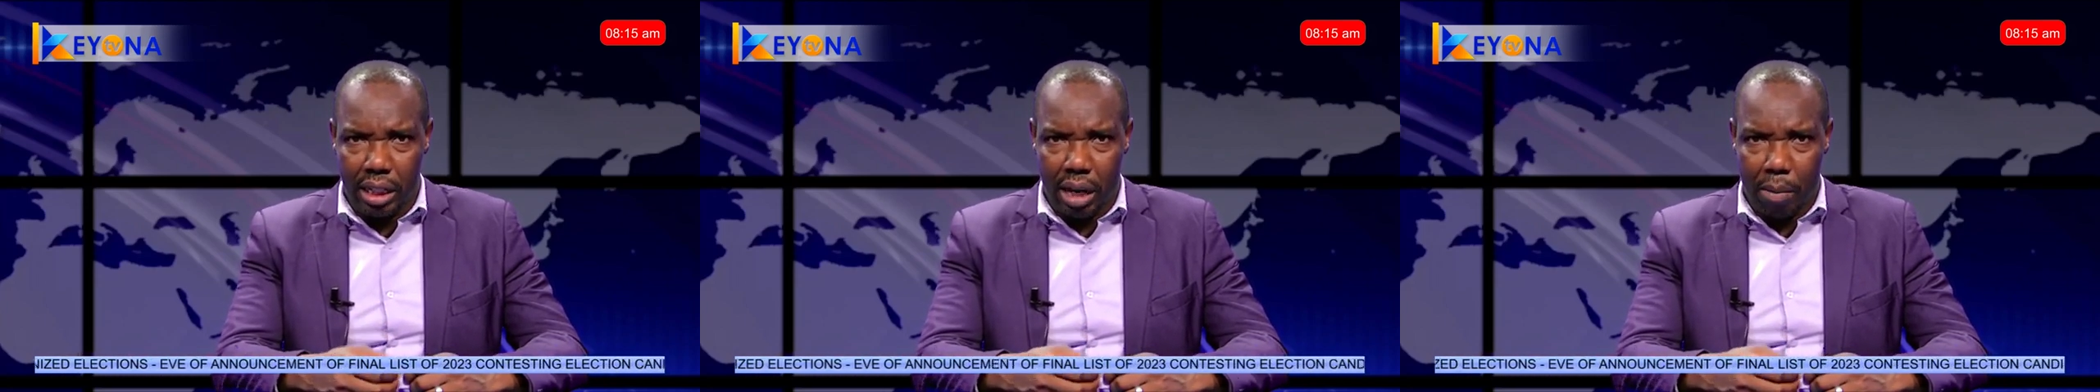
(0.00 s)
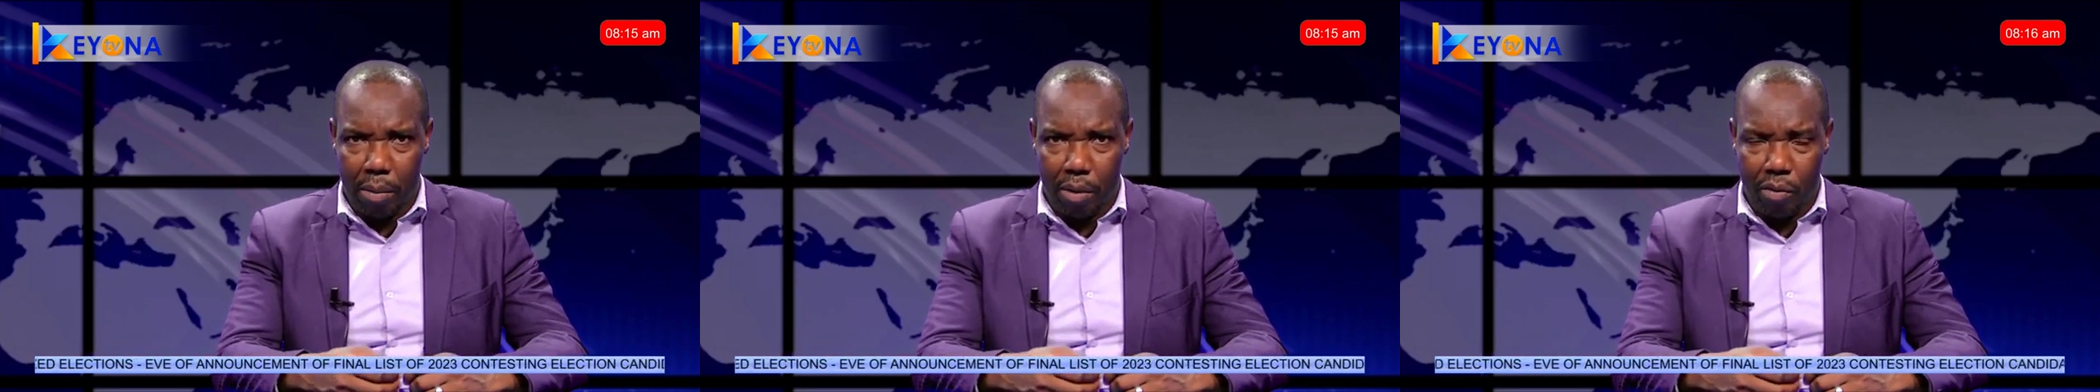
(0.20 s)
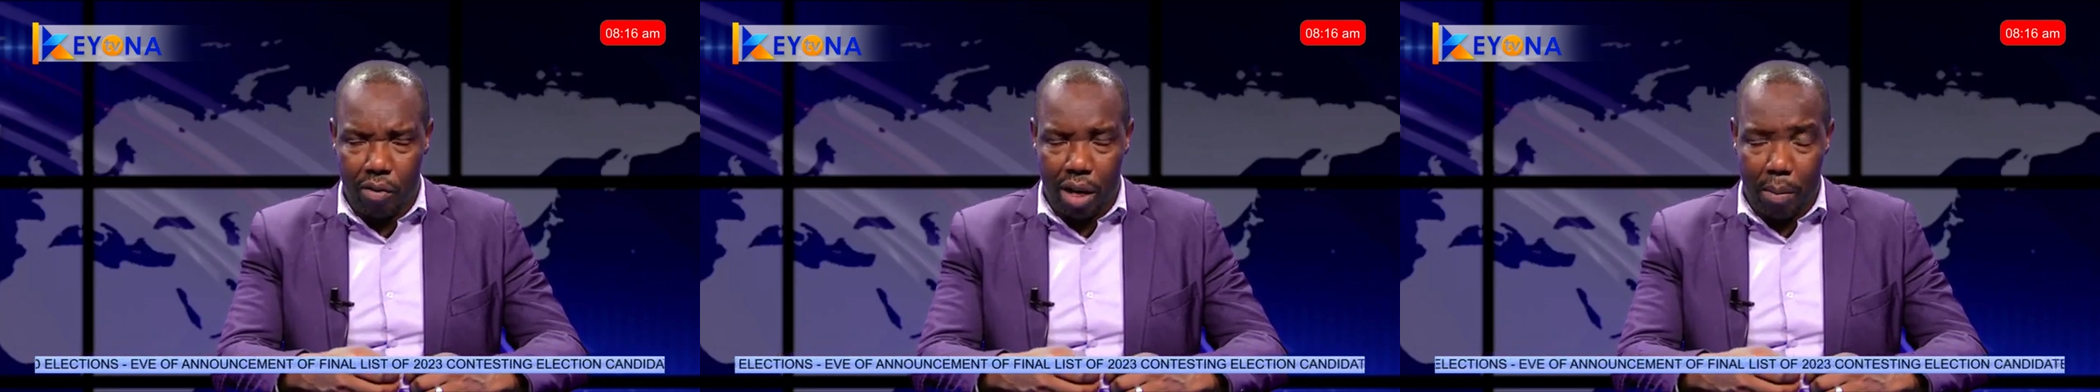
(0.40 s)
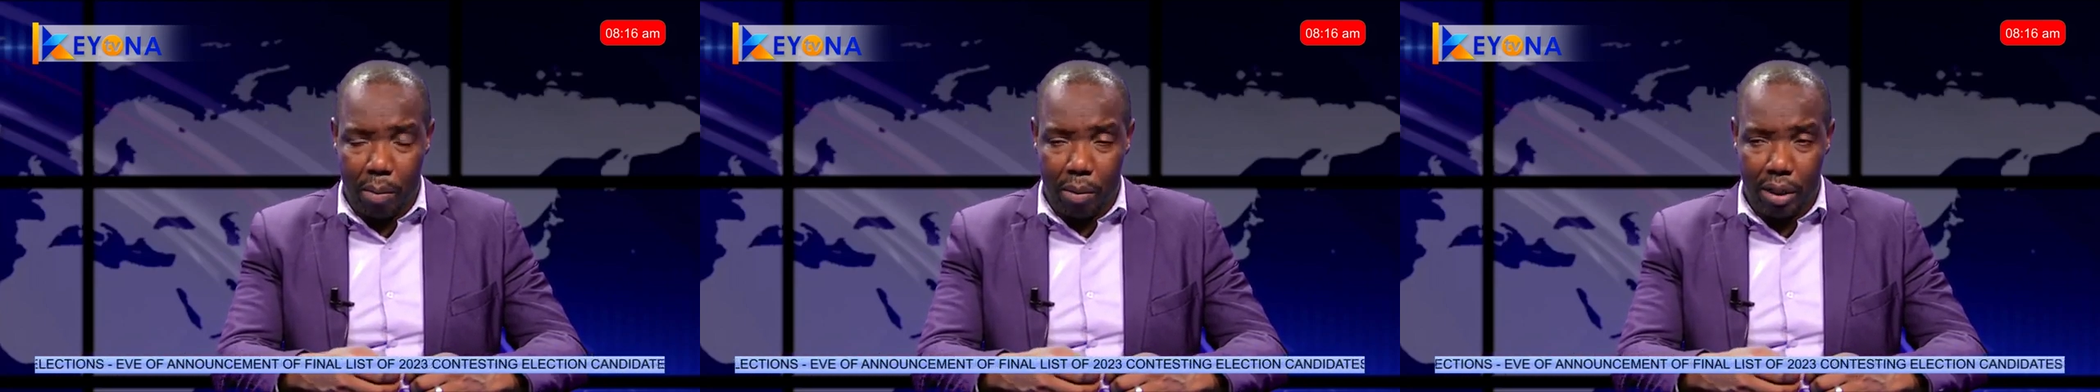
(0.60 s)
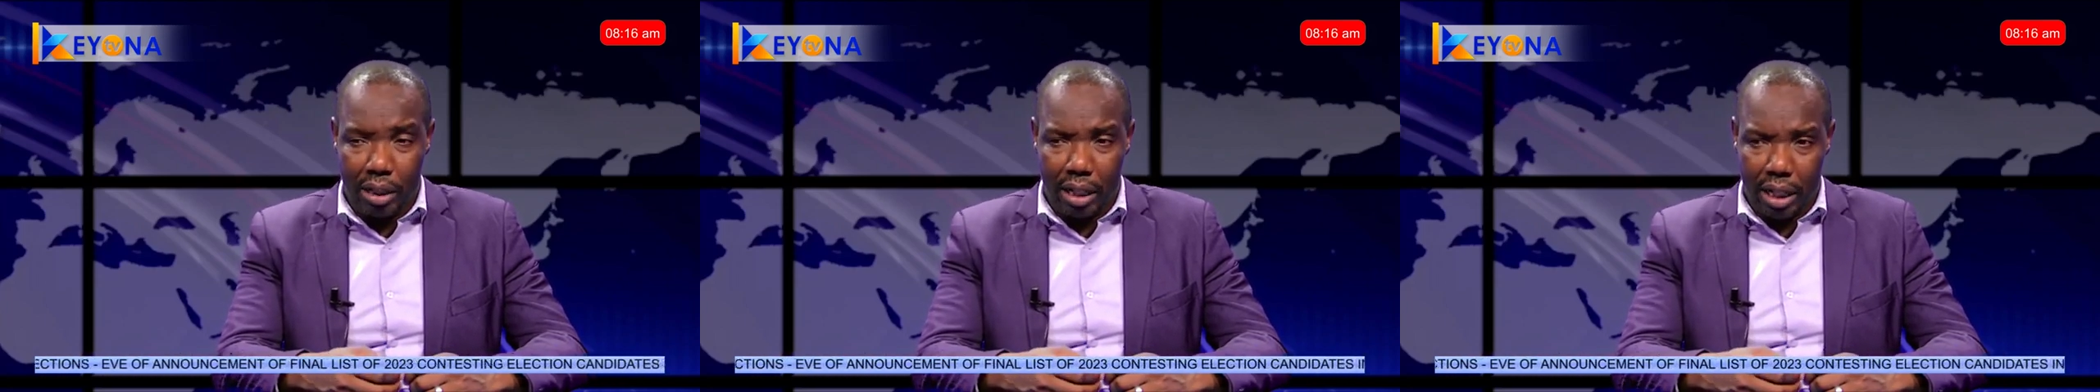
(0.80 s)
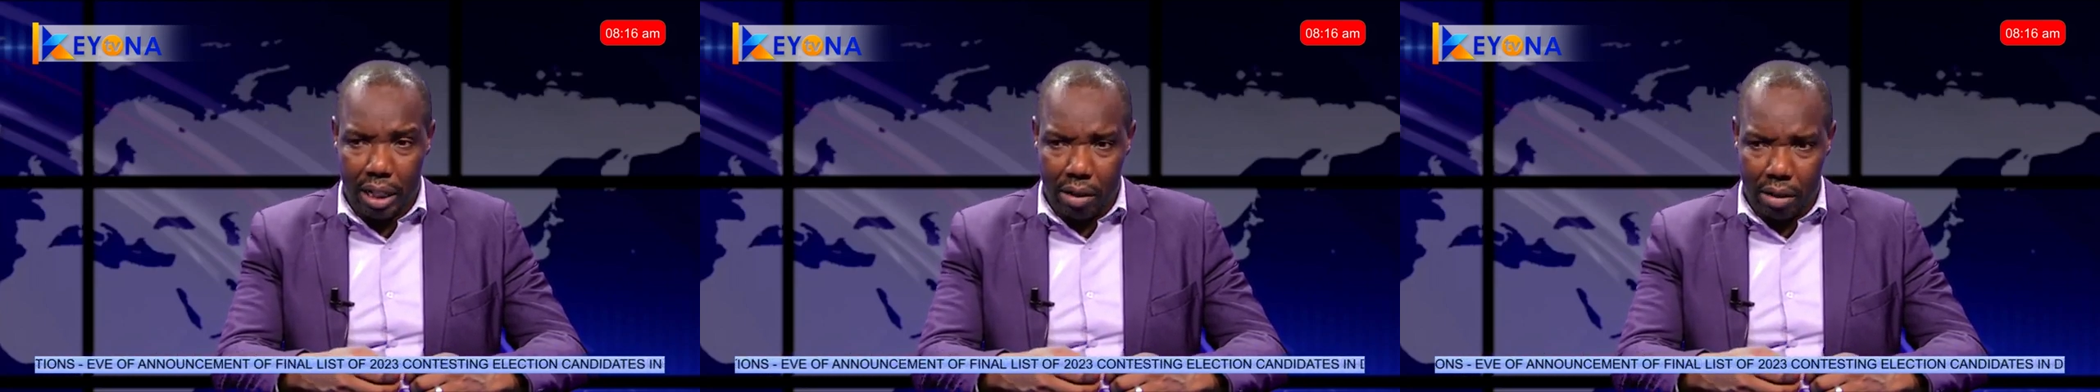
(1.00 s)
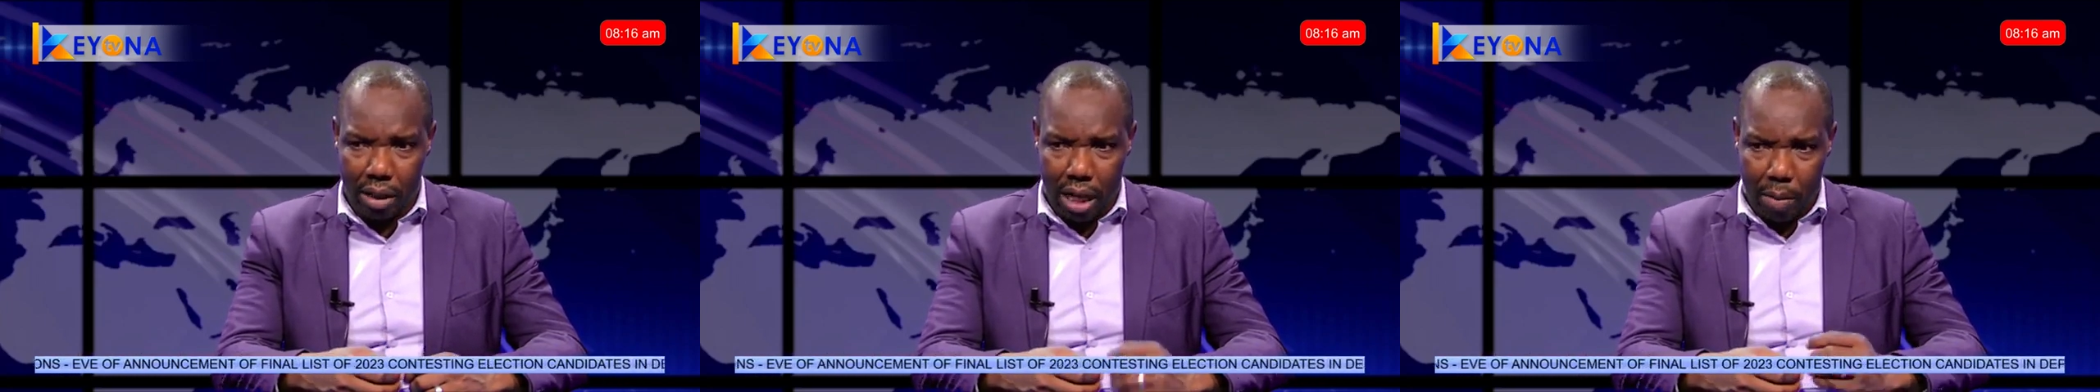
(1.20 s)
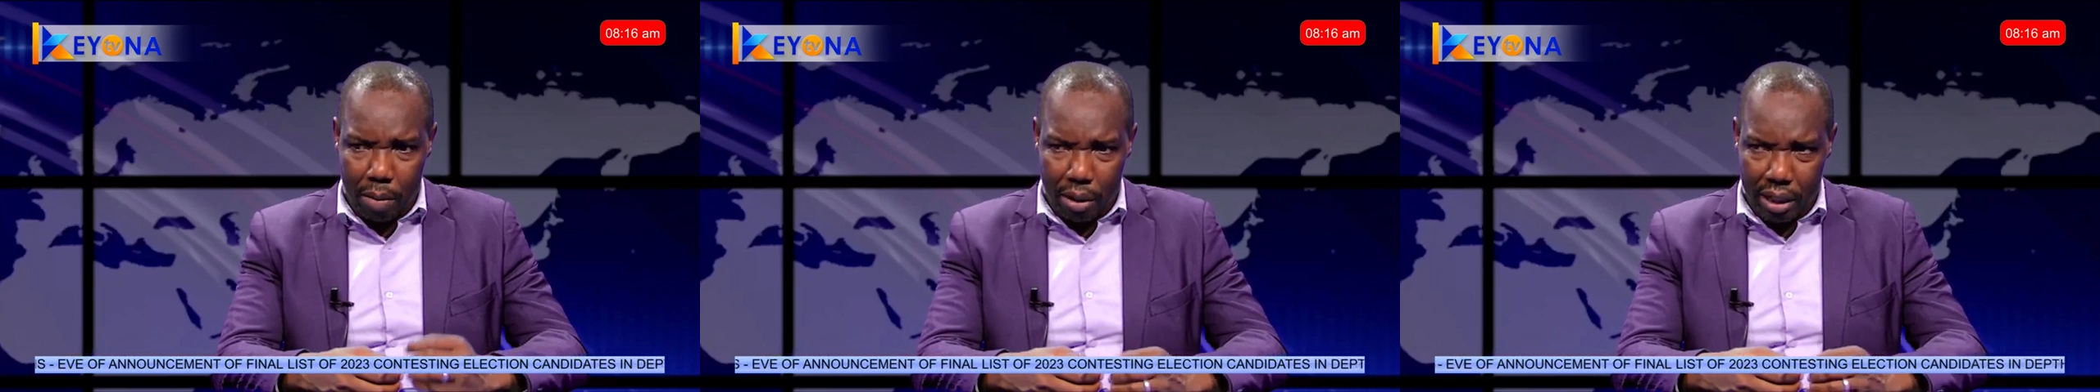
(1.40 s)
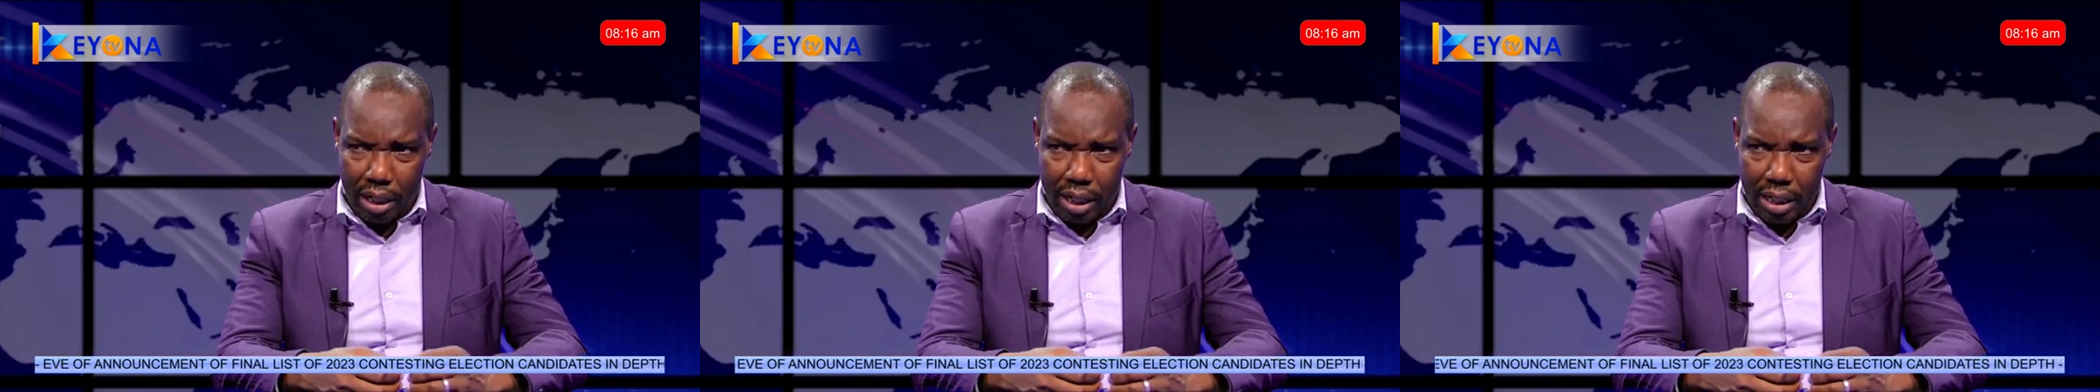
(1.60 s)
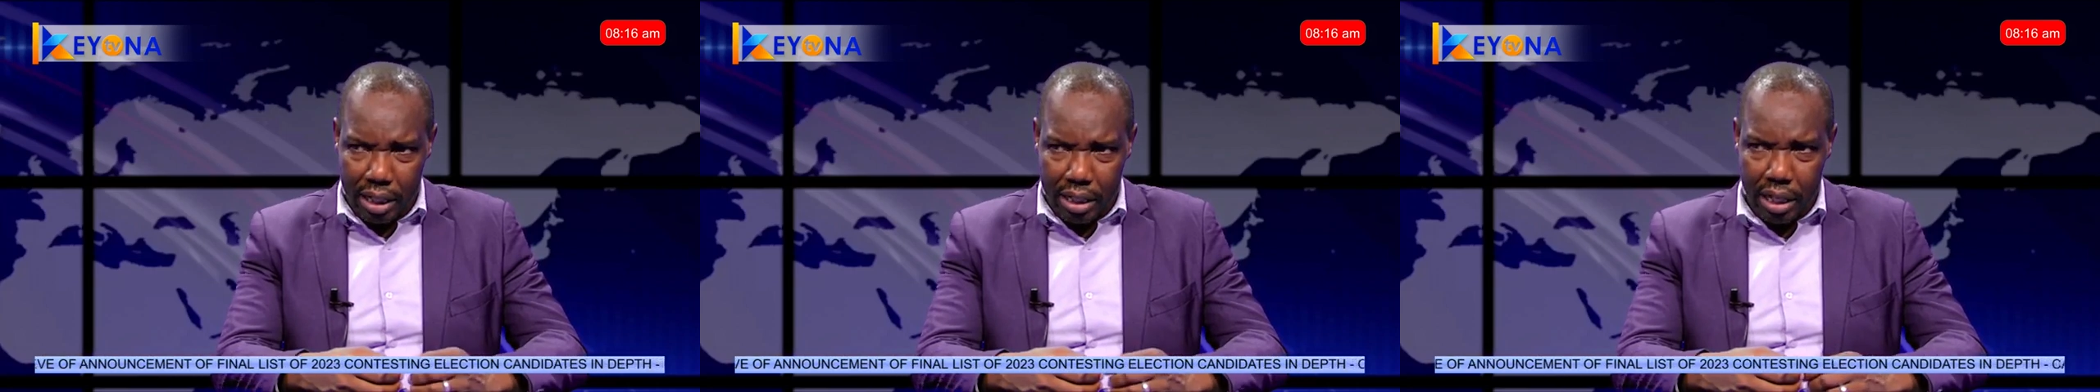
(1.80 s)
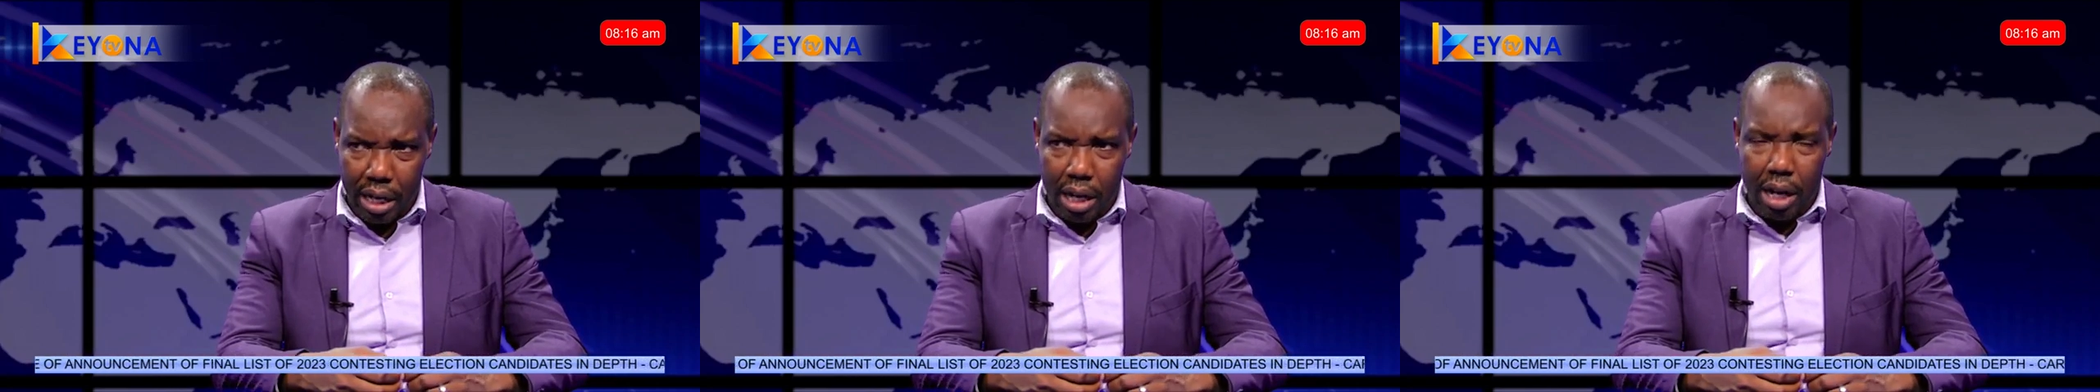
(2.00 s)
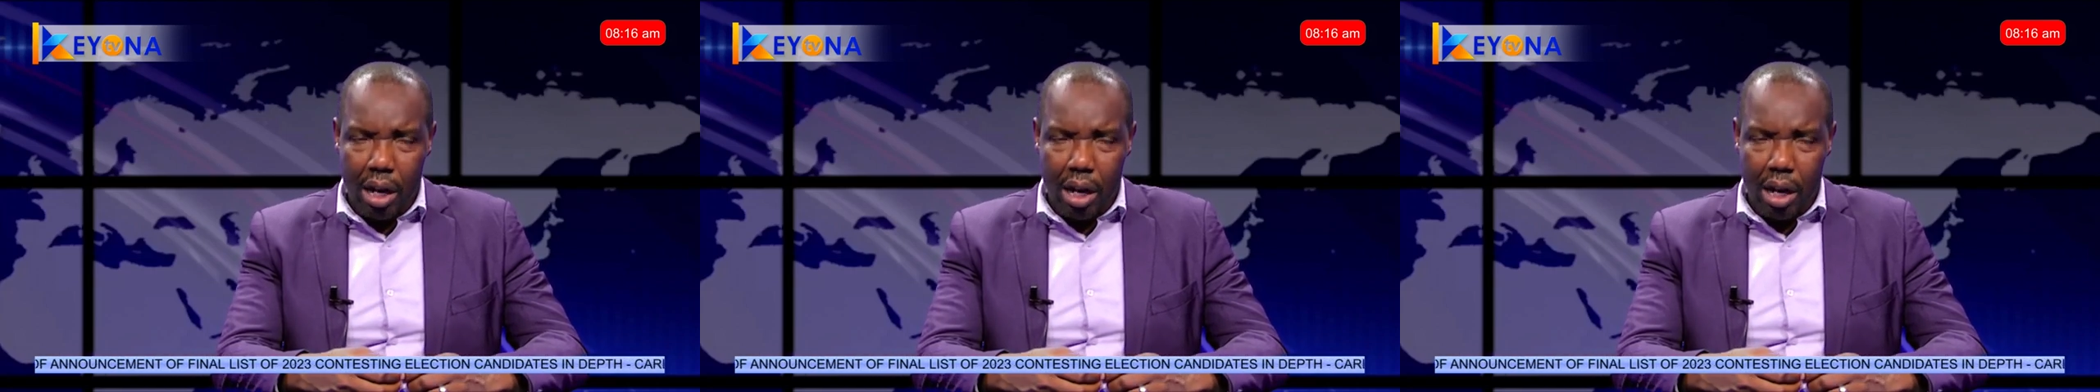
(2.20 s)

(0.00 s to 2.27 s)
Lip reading: carbon credits.